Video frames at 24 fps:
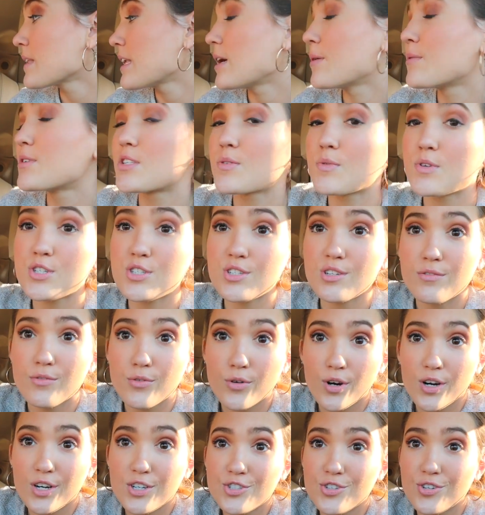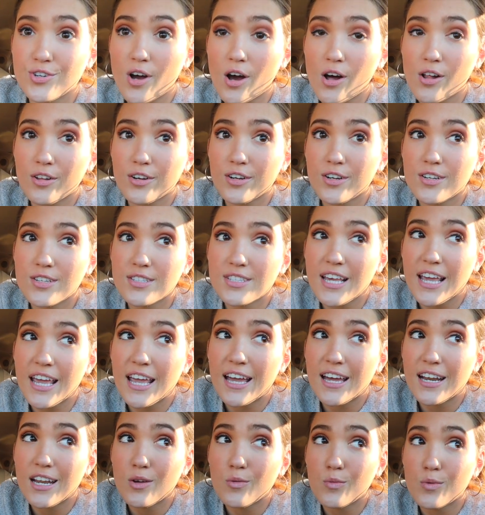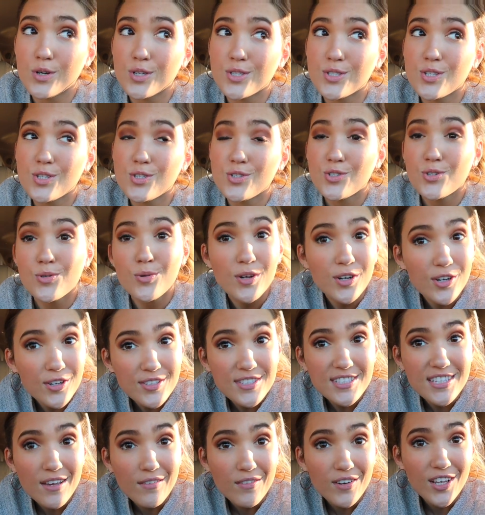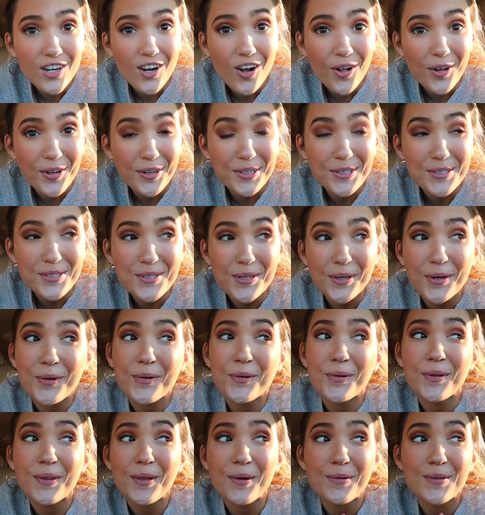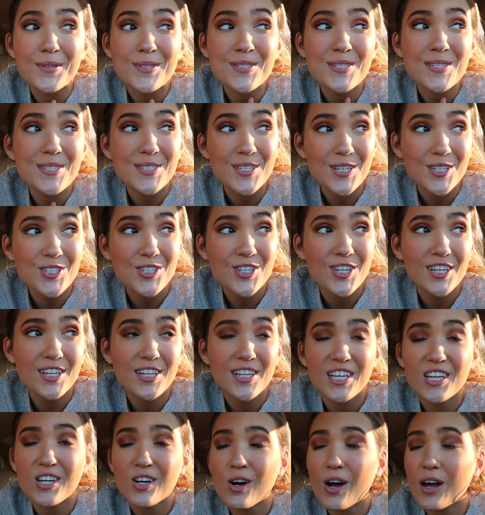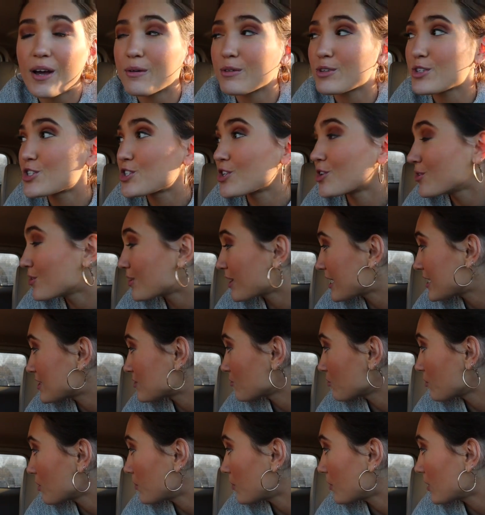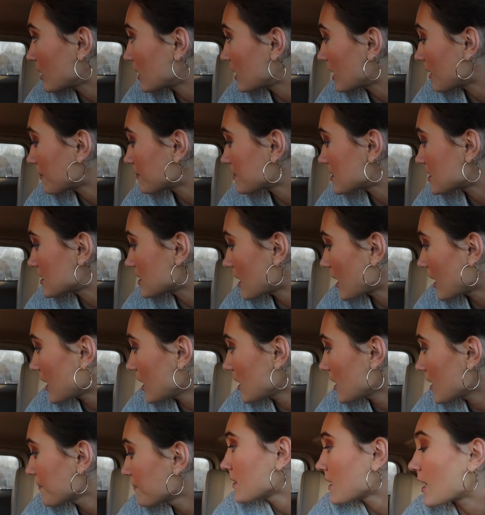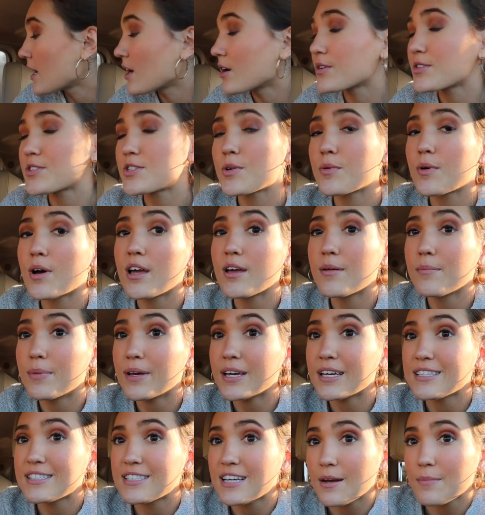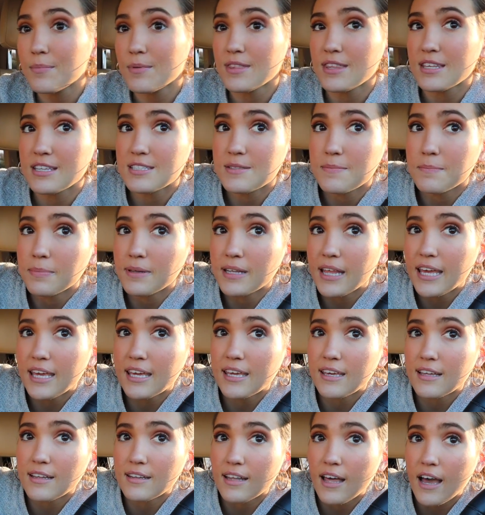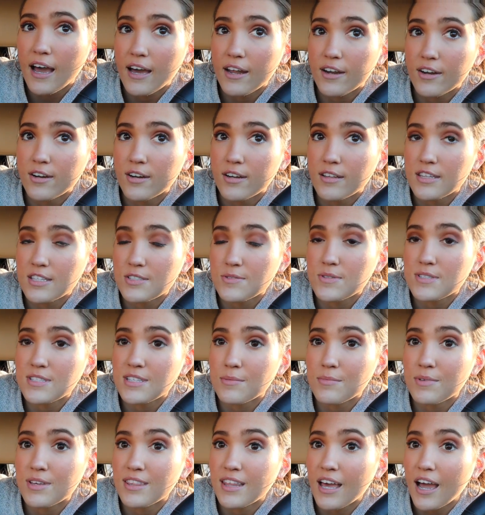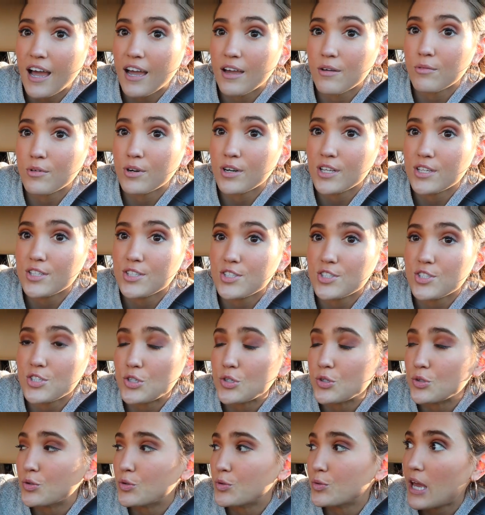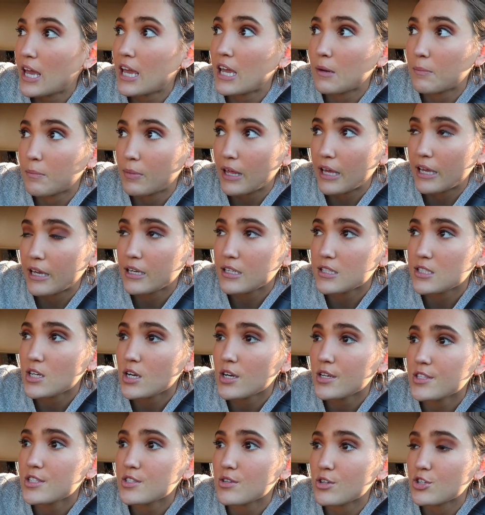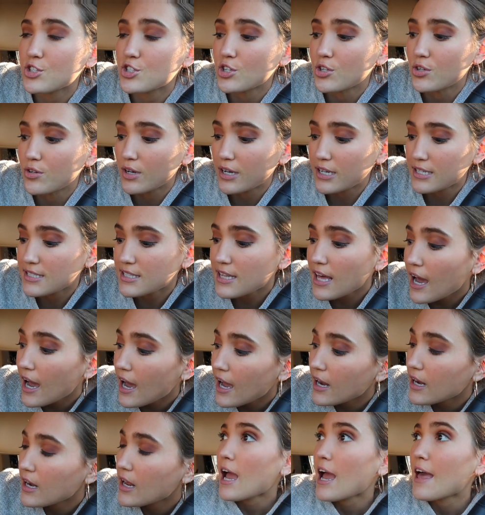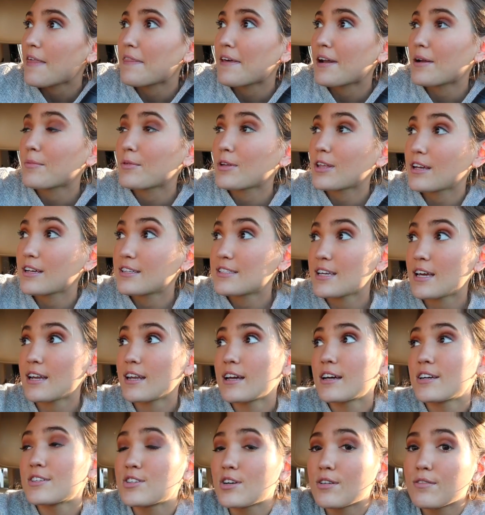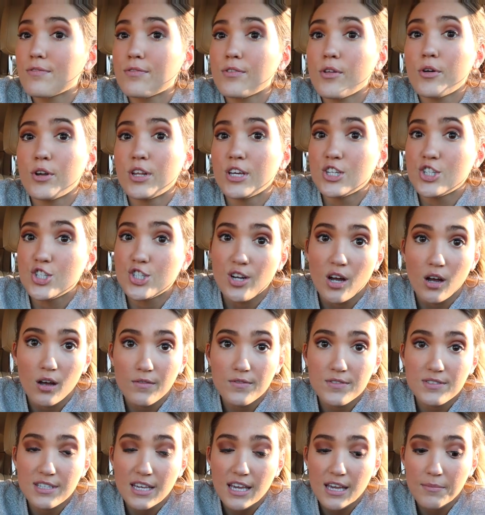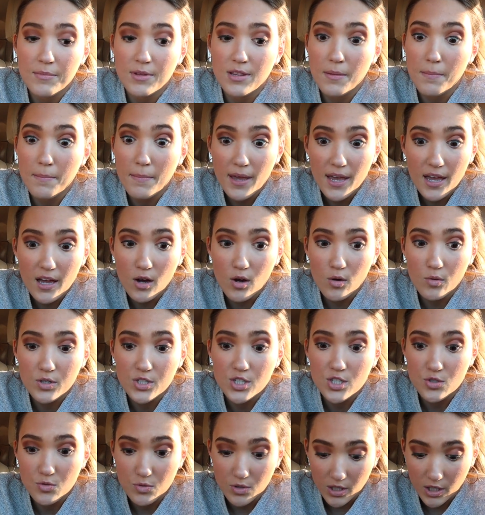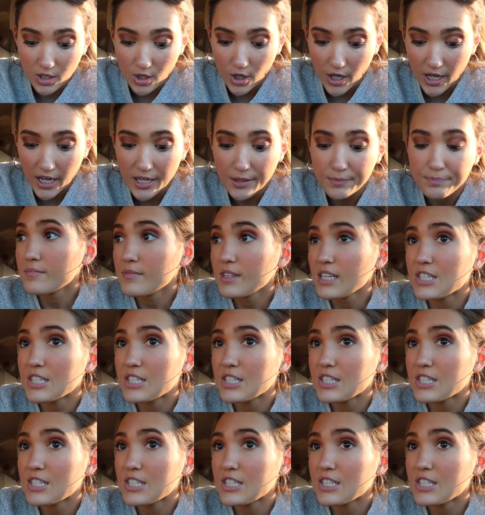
It was originally four hundred dollars and it was two hundred seventy dollars, so that was such a good deal. I will show you guys when we put it up tonight. I also went and picked up this blanket ladder, and this was something that I wanted to hang blankets on, so I'll show you guys that. And then I'm really excited because our floating shelves came in the mail, which is really great.